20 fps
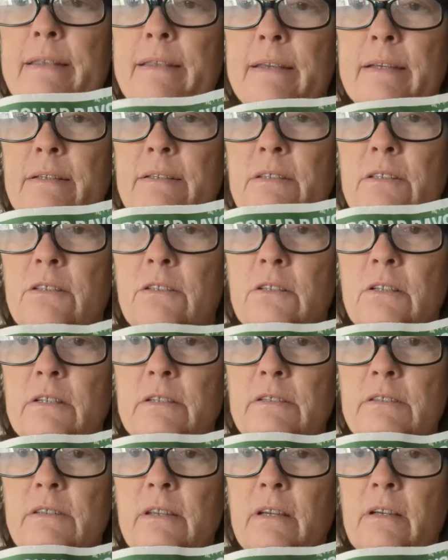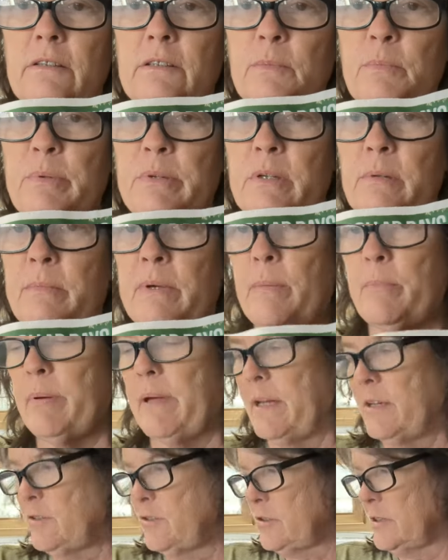things that are on sale to put in my
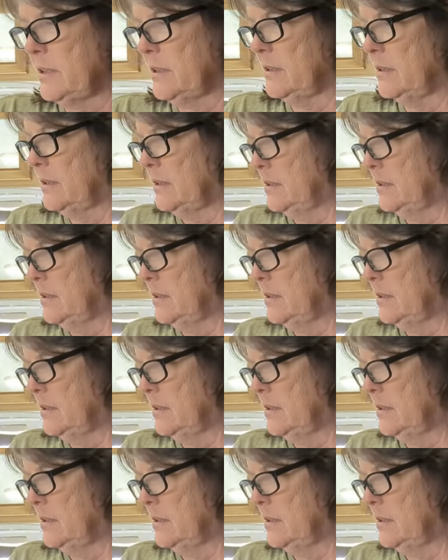pantry.